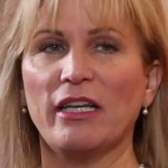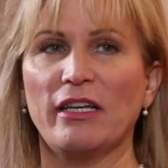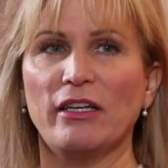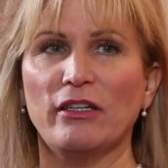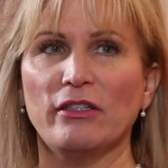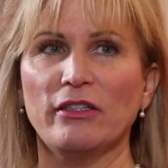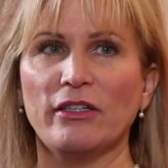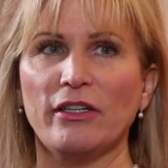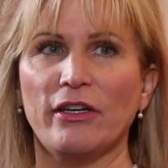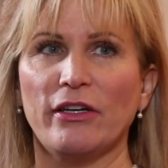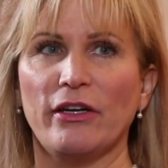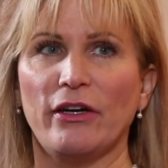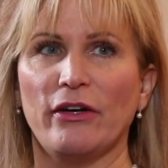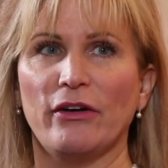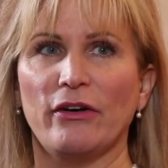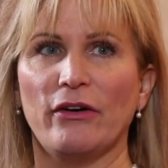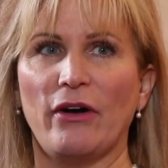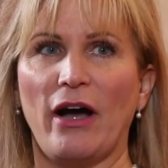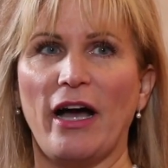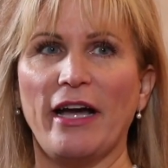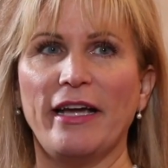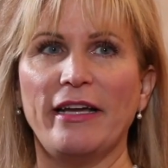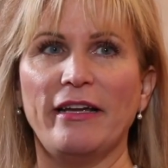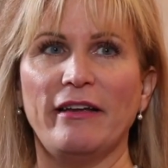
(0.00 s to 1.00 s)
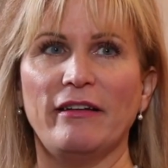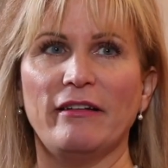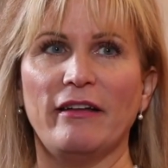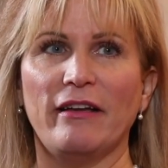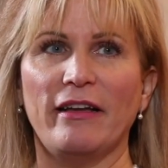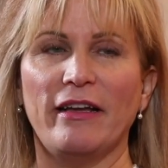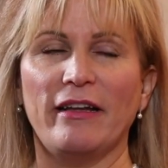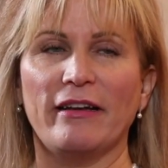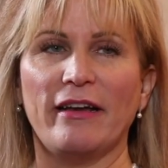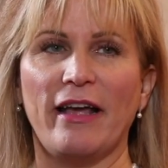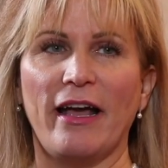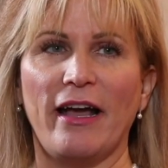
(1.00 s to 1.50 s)
a year ago. I
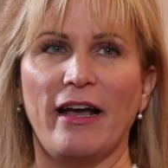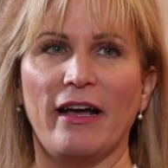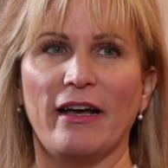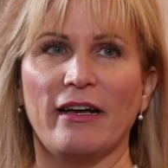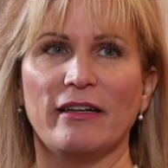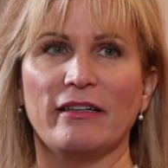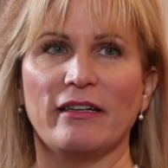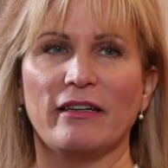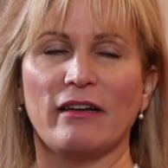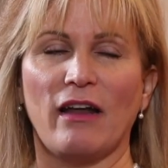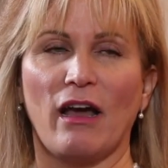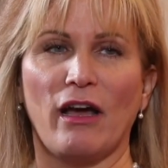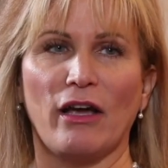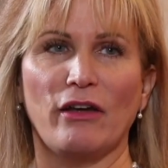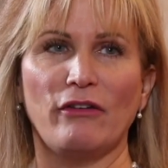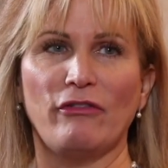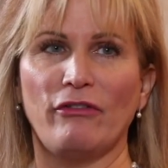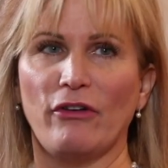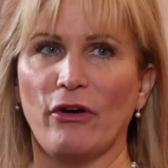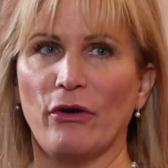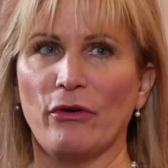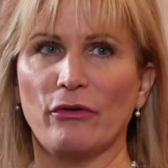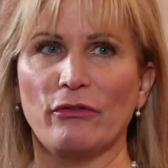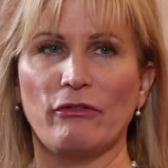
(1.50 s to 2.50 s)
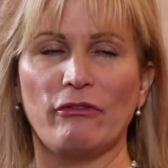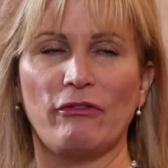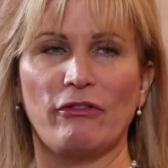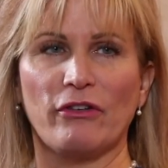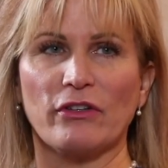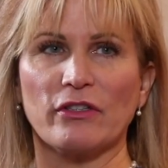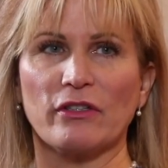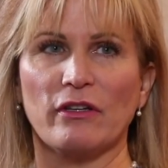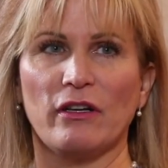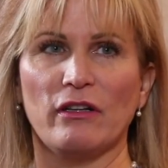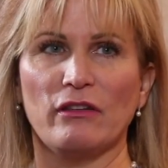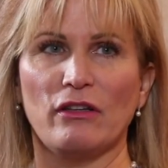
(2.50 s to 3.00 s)
had an iPhone
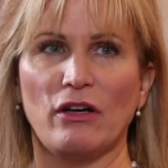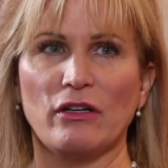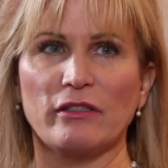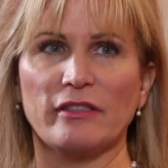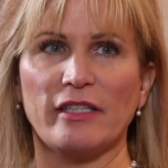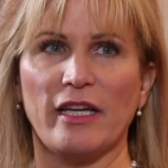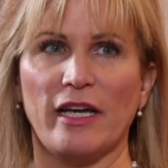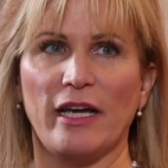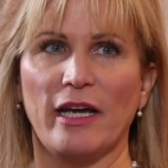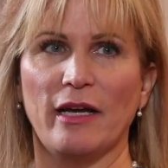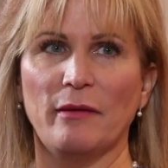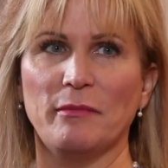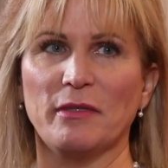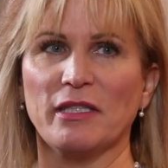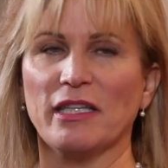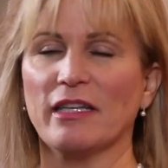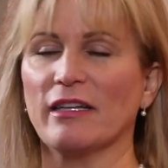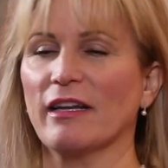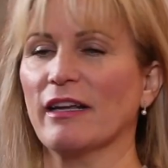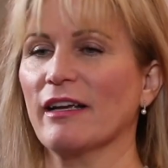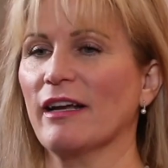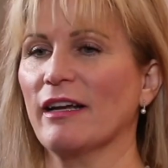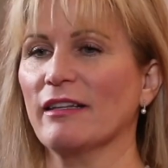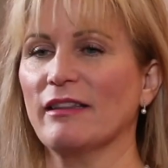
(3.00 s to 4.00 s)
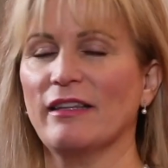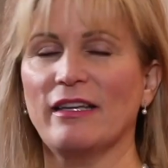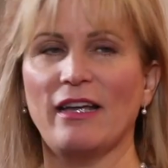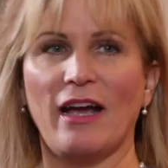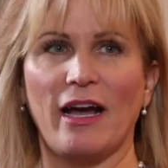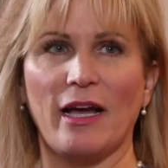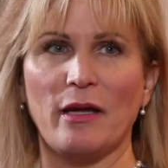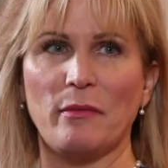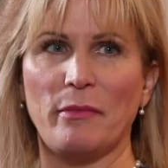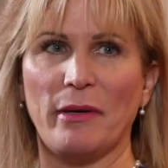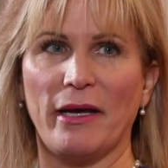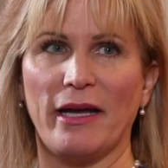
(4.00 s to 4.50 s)
for a long time, and then I got the
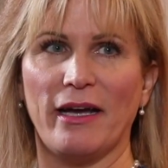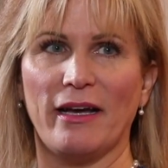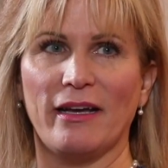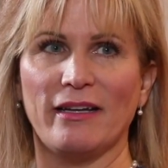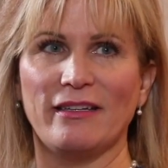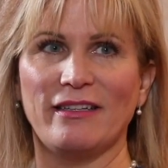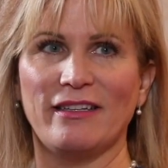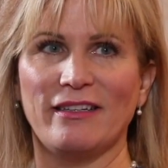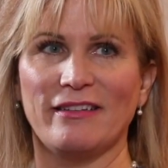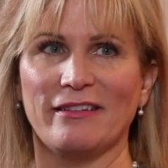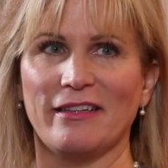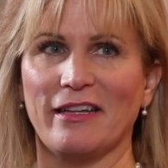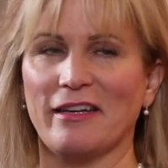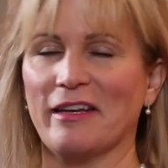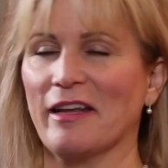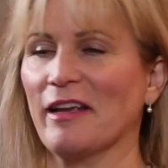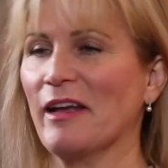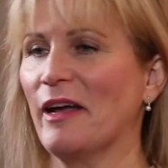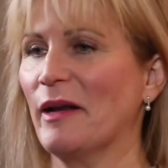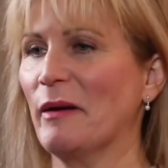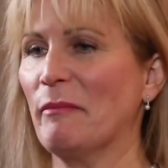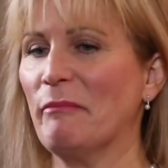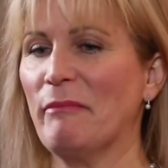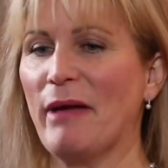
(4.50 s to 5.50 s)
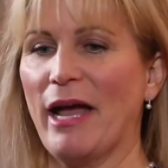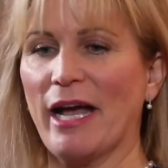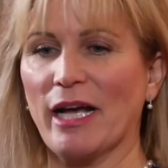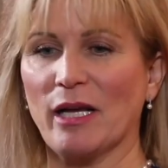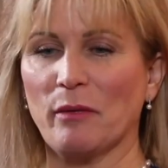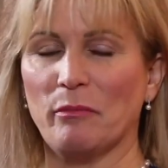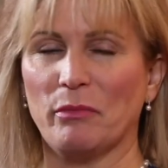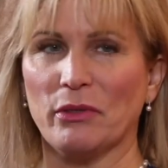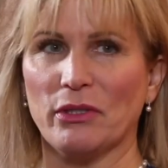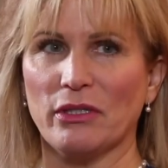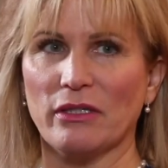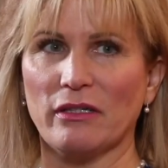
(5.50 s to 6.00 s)
iPad, and then I got a
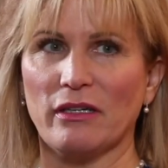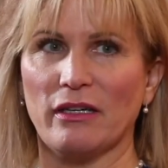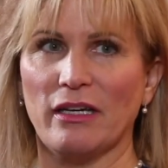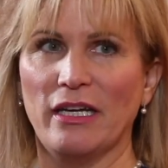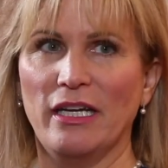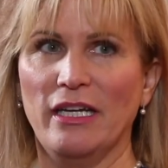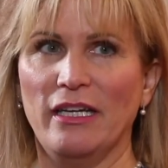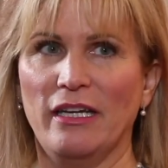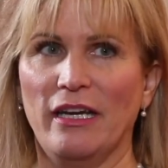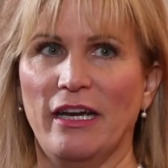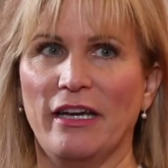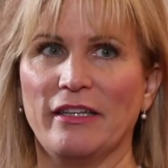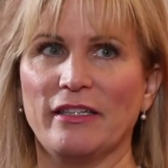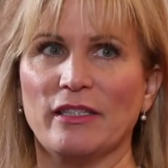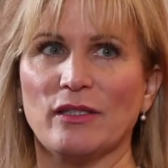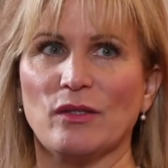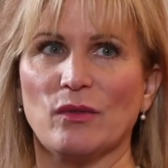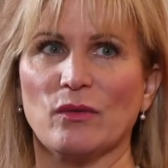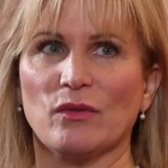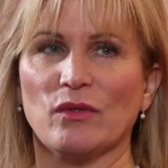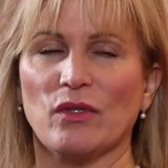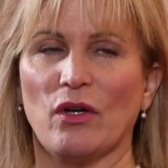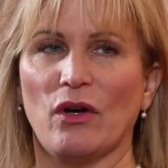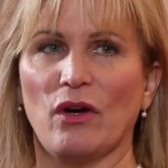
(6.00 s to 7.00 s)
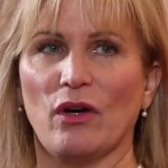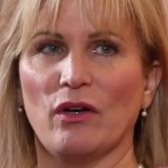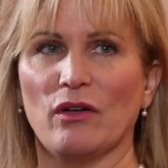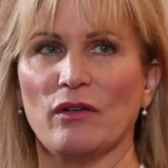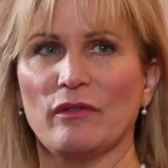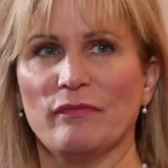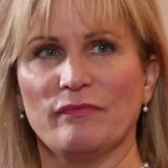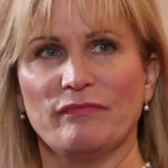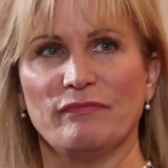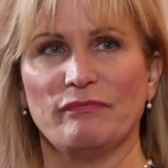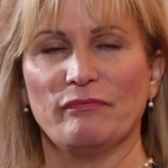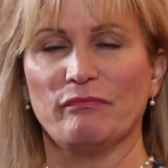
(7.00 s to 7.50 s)
MacBook. And this was
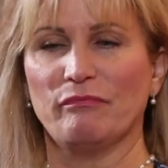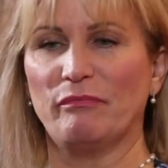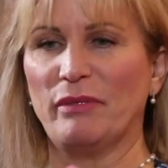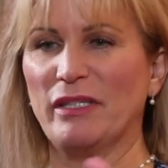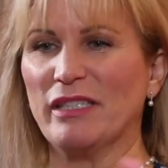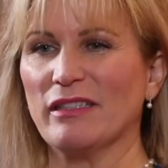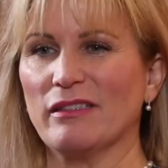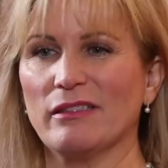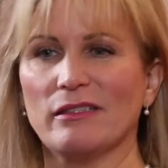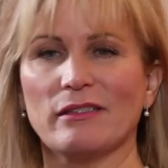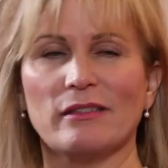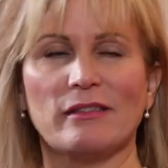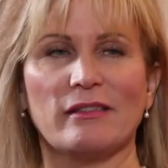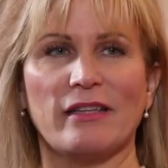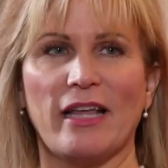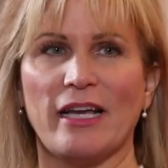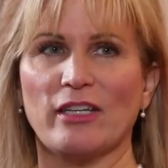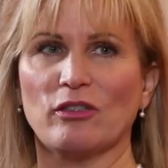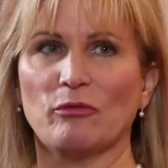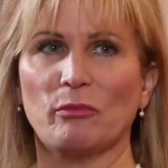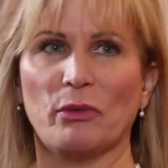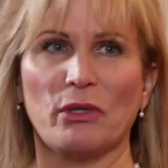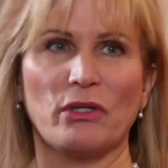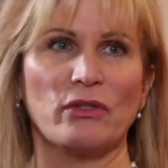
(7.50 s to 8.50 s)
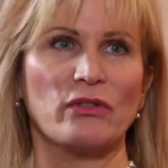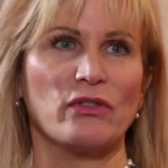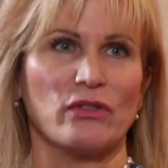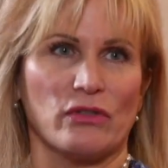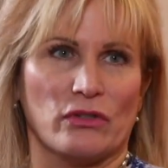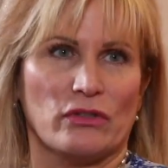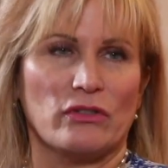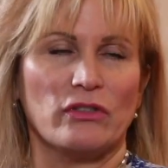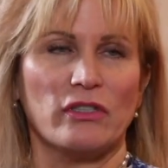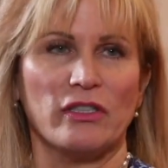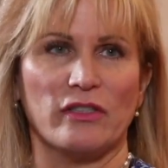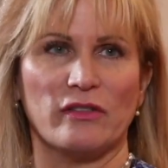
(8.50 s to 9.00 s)
all
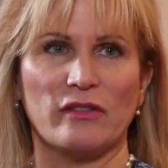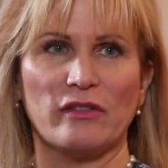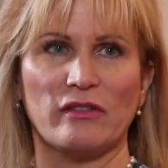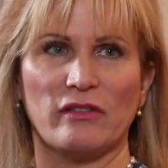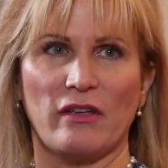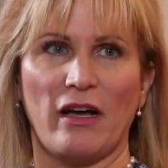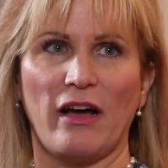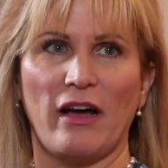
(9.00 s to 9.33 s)
business/personal, because